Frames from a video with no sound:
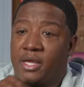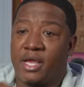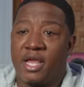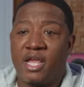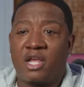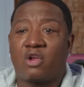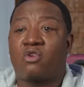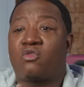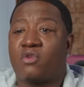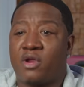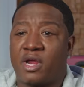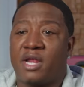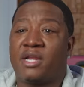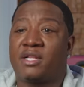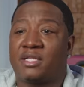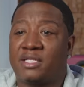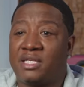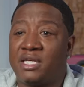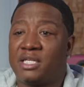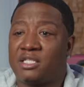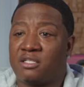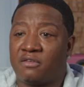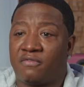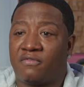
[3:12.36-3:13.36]
it created
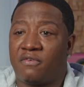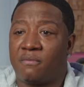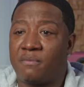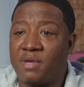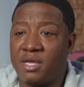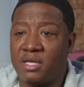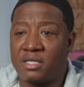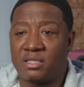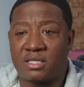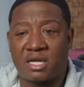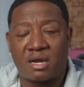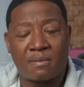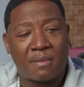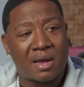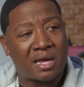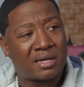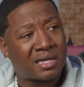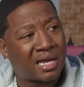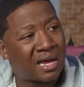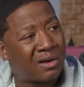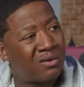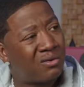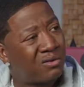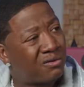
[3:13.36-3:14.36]
tension for me because everybody
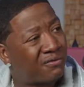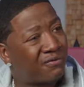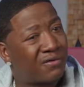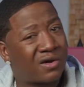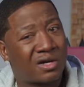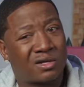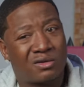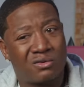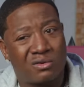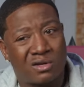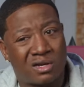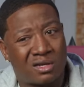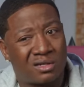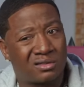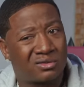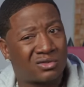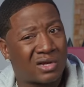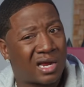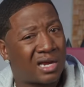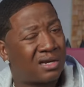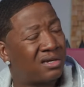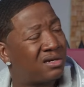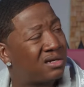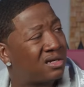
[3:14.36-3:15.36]
like, who the fuck you done
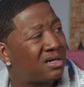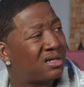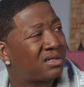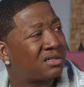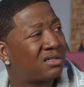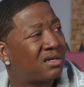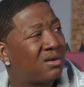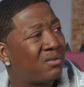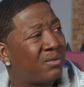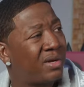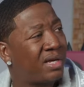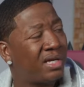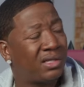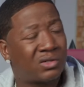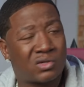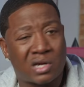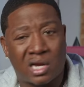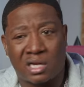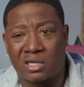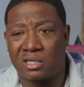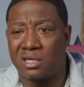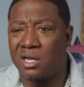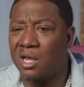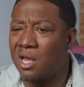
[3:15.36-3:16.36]
trying to hook us up with? He
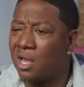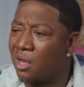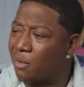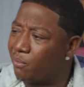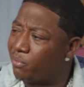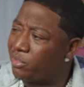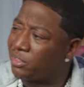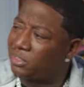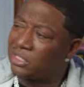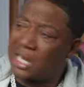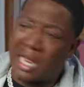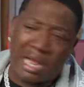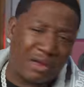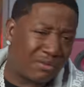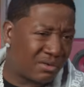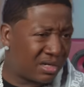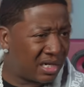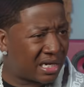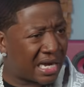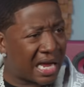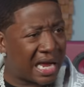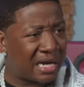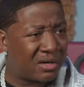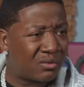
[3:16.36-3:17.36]
trying to push our
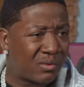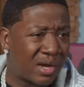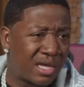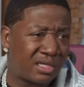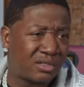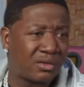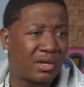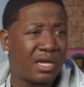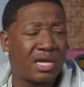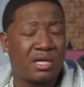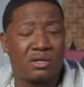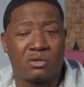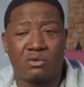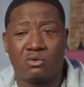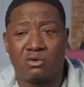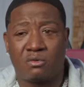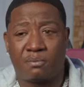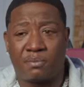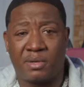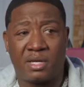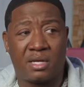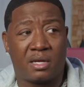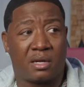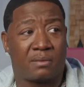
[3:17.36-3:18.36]
nigga out the way so he could do the
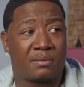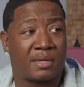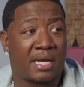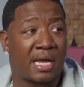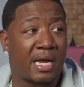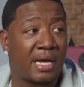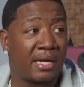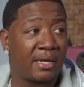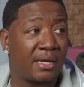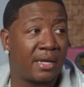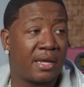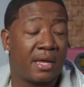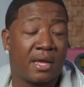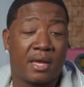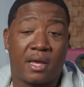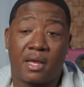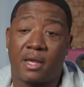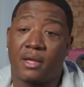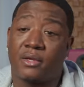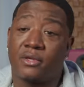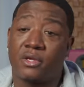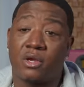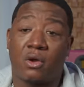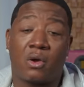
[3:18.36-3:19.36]
beat. I'm like,
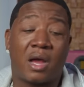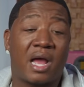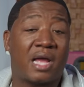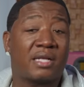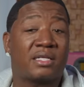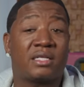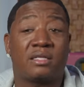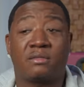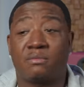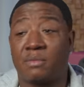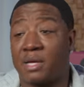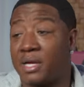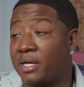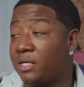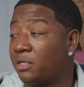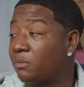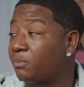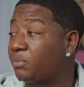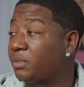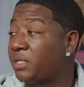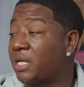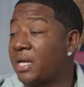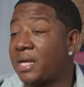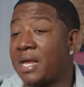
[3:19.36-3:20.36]
yo, I just made the
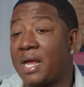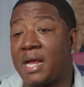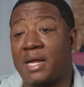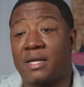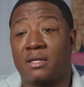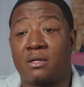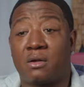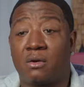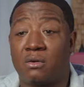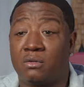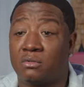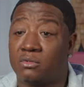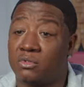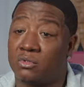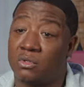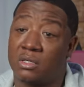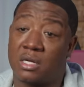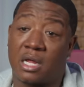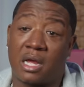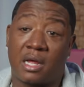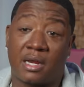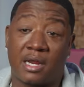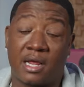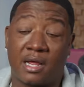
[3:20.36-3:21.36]
play. I ain't know he was
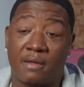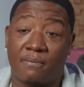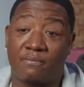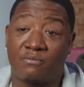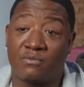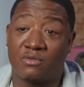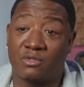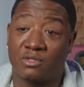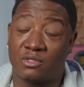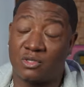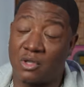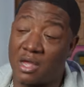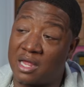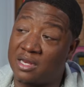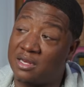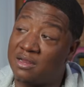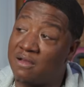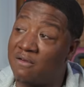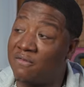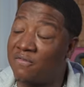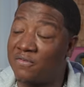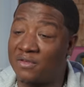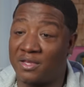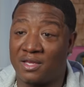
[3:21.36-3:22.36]
doing all that. So I
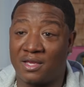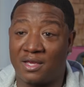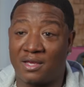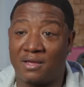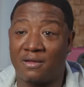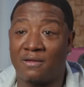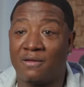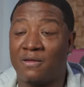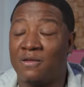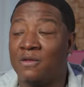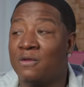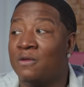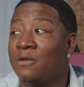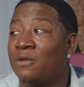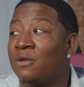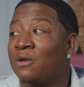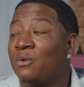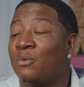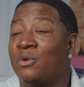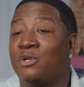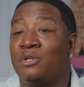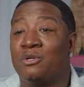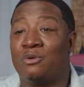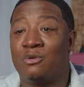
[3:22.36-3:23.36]
never forget,
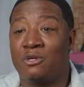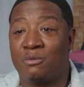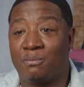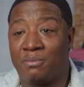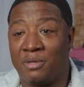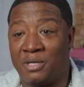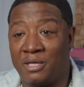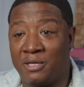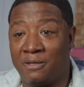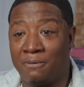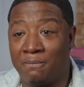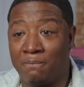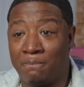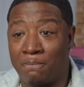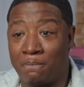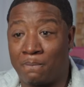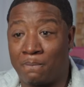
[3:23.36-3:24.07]
we do the beat,